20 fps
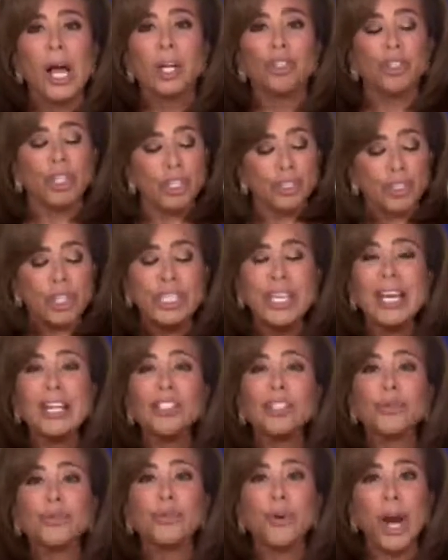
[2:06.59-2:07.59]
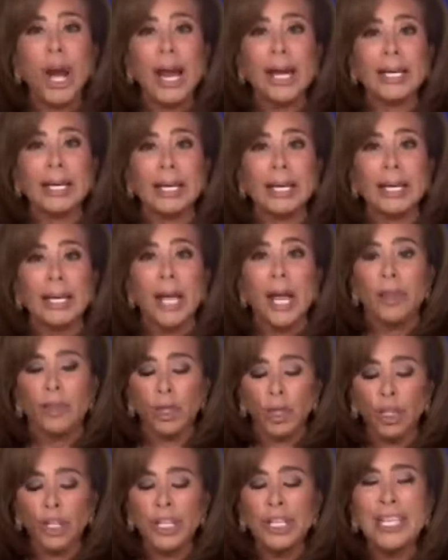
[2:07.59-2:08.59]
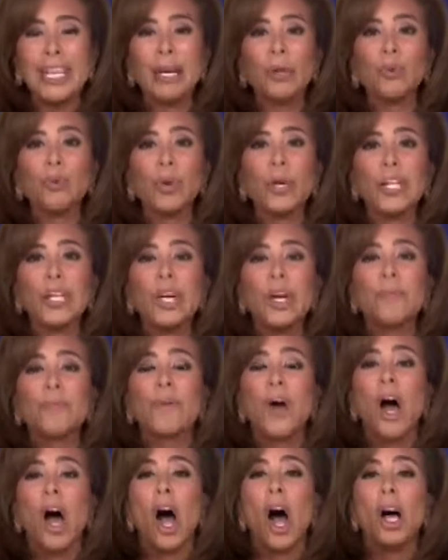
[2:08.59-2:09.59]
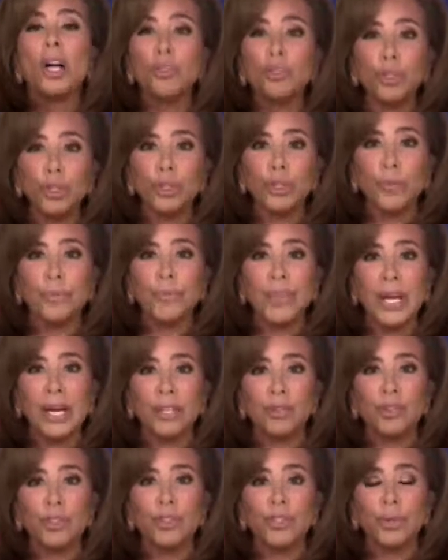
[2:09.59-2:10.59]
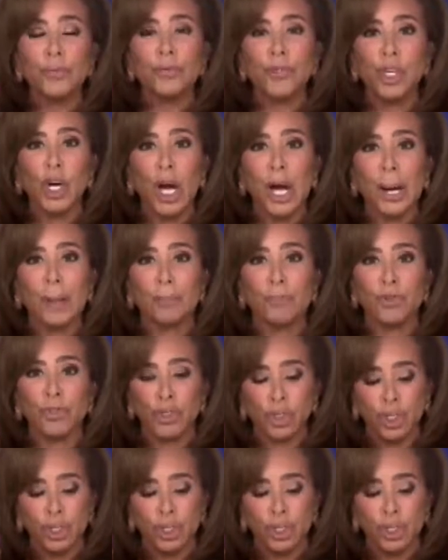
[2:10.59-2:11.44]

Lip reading: She's against fracking. They're going to get rid of hundreds of thousands of jobs.